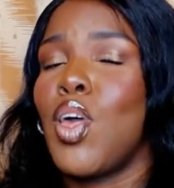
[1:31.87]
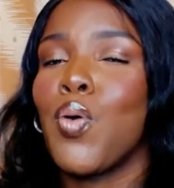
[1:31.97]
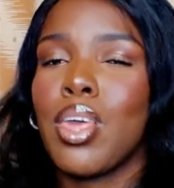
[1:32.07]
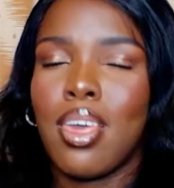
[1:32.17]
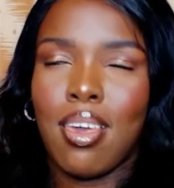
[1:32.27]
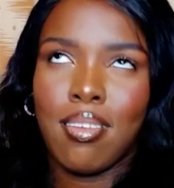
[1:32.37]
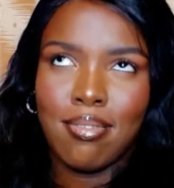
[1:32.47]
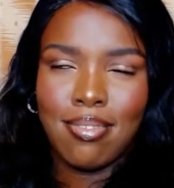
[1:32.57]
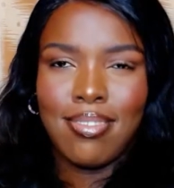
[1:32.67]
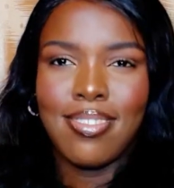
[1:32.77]
Okay.
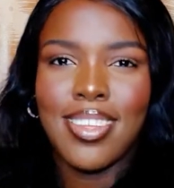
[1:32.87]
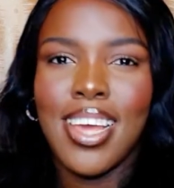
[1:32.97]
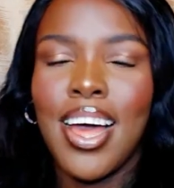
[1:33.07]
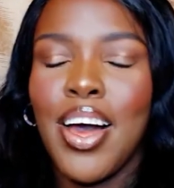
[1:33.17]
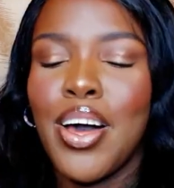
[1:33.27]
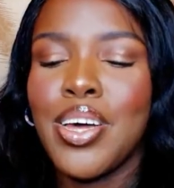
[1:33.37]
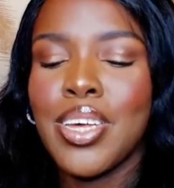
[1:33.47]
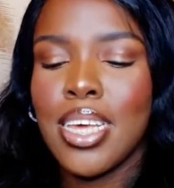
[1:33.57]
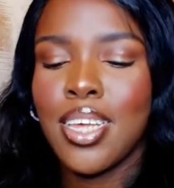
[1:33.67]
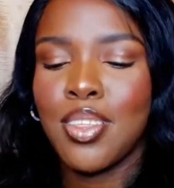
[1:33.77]

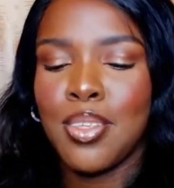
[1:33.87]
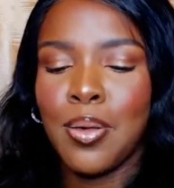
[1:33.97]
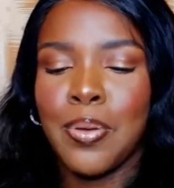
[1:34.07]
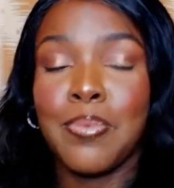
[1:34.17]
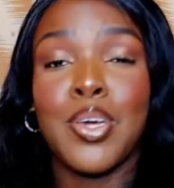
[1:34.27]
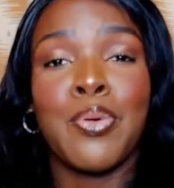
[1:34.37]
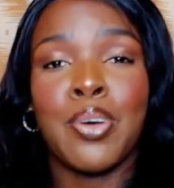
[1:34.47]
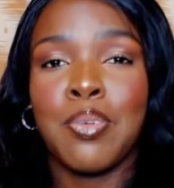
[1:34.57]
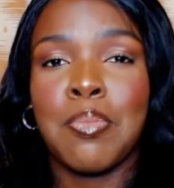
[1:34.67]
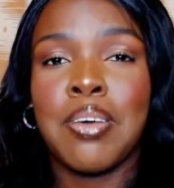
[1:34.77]
Okay, so it
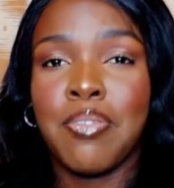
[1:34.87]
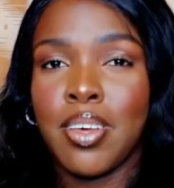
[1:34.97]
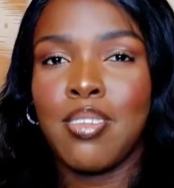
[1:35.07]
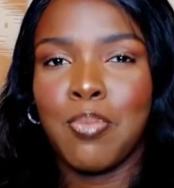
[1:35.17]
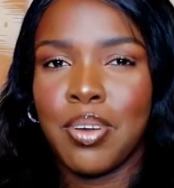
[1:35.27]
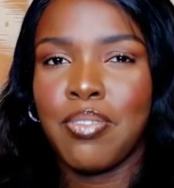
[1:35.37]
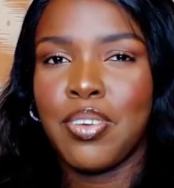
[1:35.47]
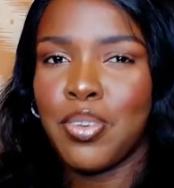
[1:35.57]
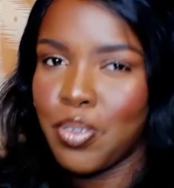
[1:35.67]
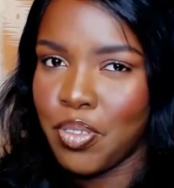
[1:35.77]
was my first boyfriend,